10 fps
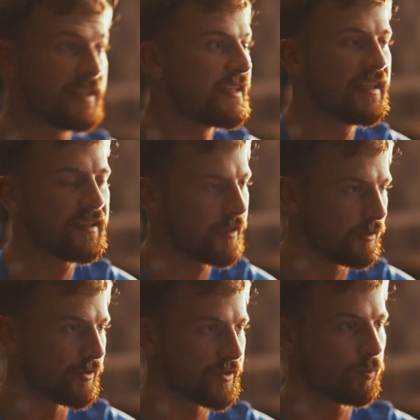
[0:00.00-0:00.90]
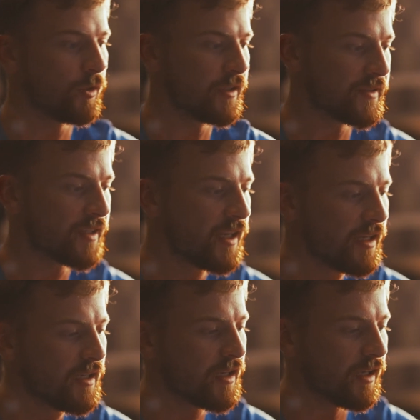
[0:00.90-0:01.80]
the details was
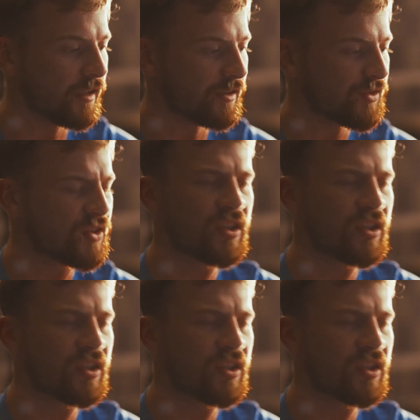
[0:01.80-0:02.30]
Uh,